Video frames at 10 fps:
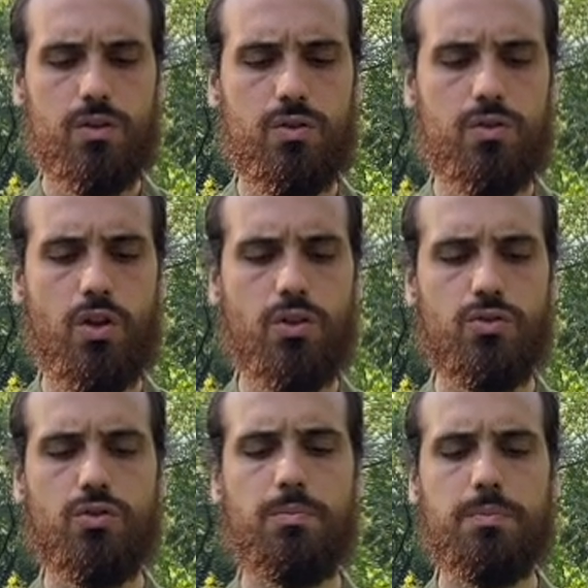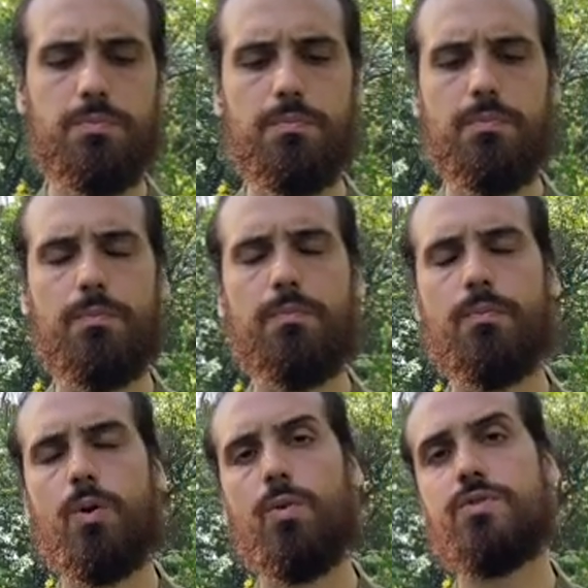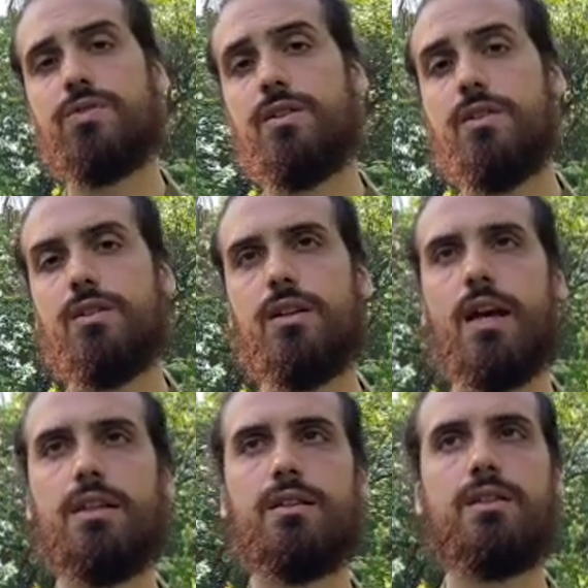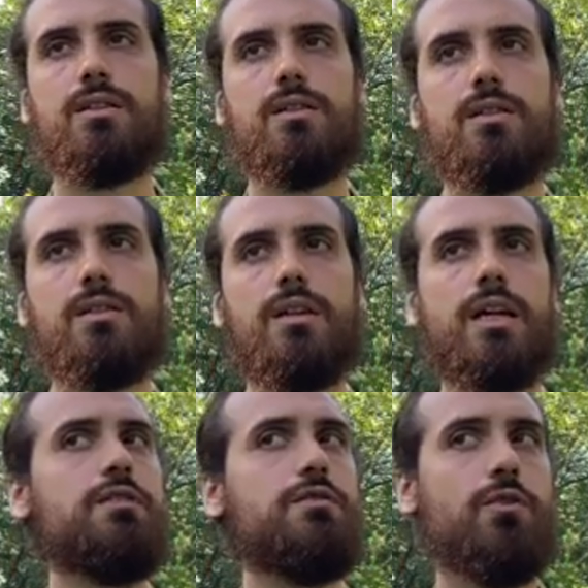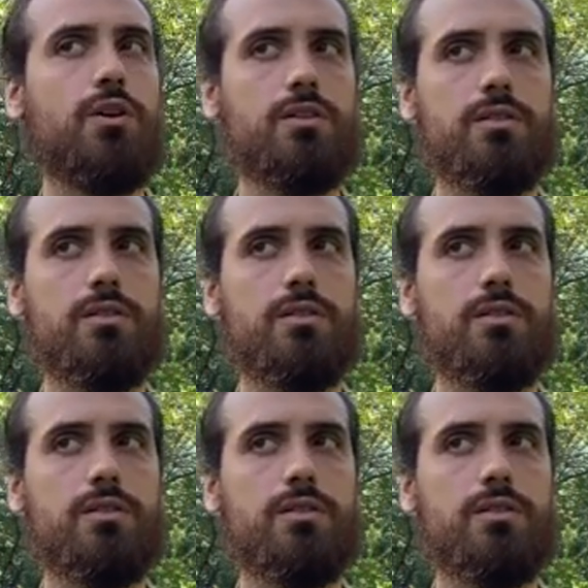not to consider that any thought